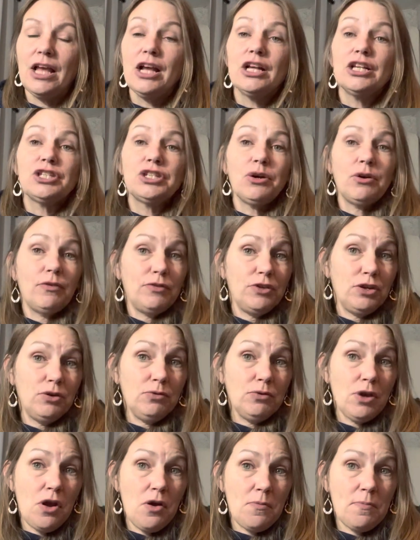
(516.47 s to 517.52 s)
So if you
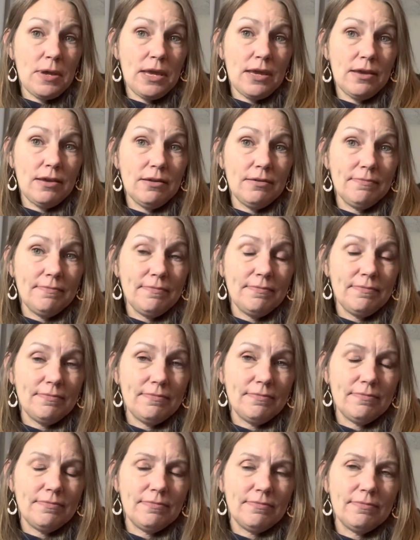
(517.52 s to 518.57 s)
know me,
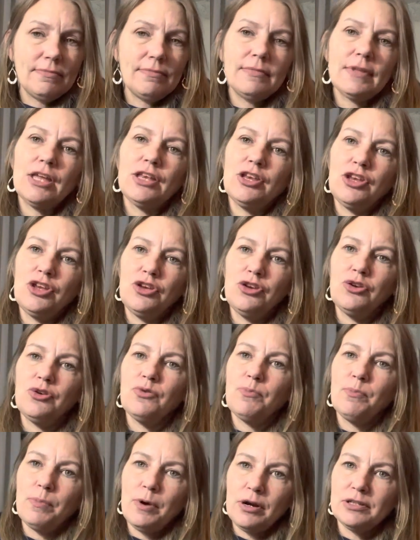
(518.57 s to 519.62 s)
and
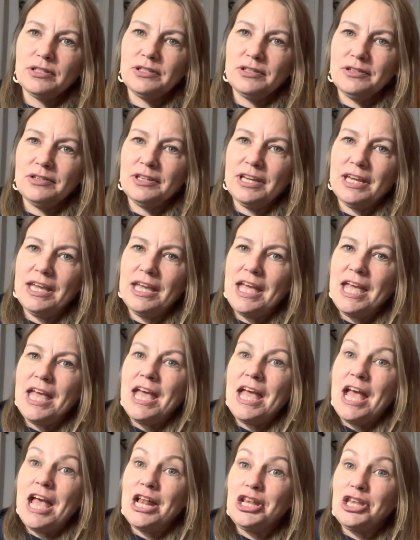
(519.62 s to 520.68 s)
you personally,
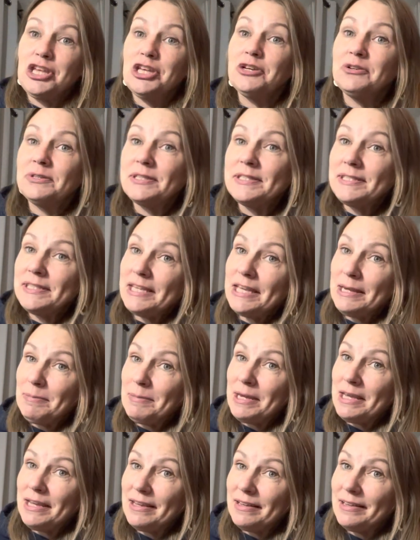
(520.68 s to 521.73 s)
and you see
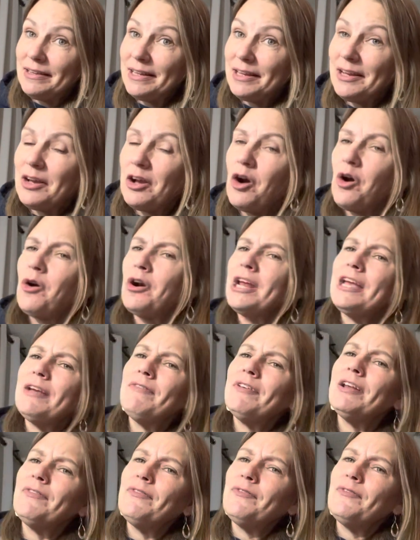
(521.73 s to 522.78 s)
me, or
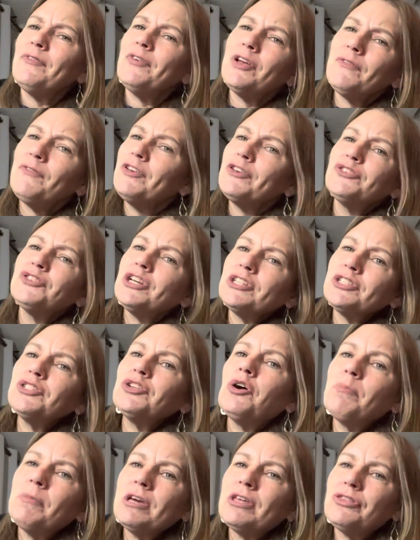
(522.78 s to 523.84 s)
even if you just
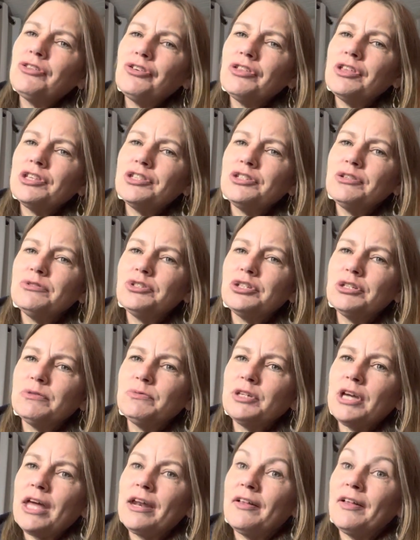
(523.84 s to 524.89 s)
know me through this YouTube
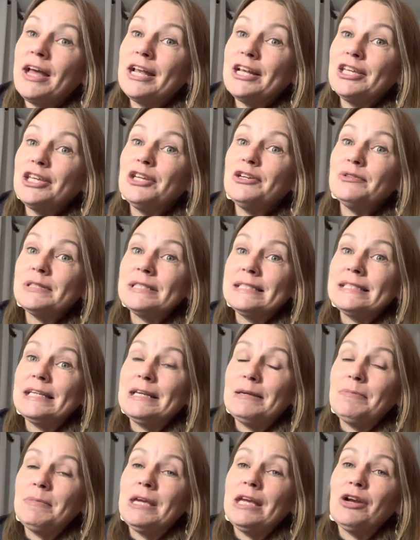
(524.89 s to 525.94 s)
channel, and you
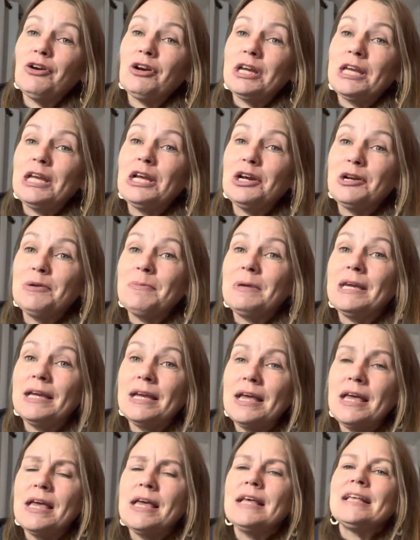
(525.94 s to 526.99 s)
see me or hear me
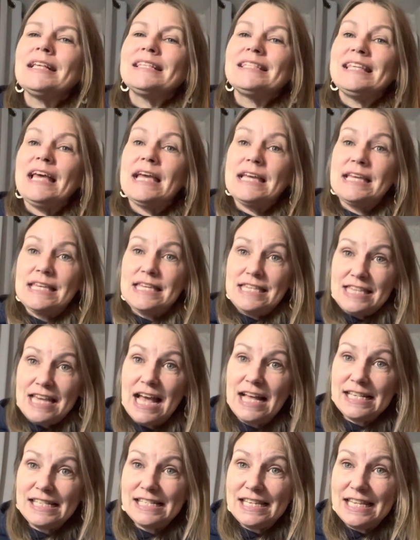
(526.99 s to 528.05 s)
saying
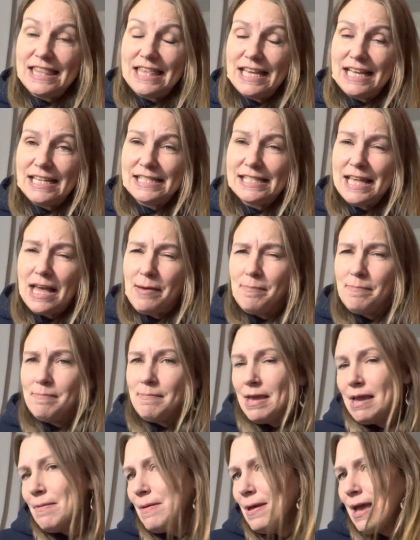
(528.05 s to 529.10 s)
yes to things that
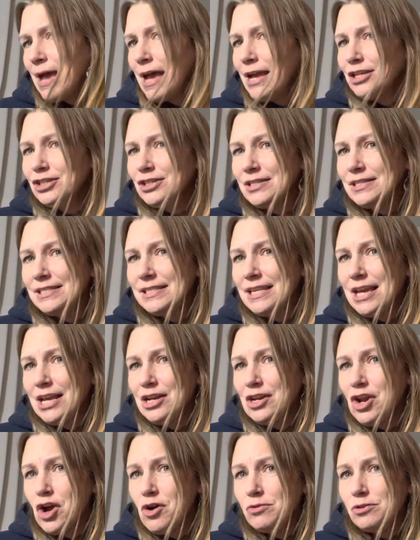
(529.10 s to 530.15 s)
maybe I should say
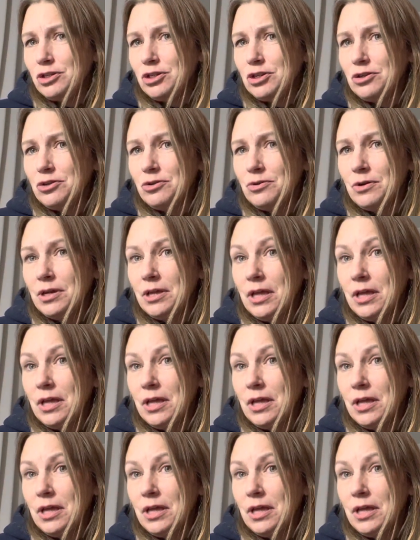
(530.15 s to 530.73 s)
no to,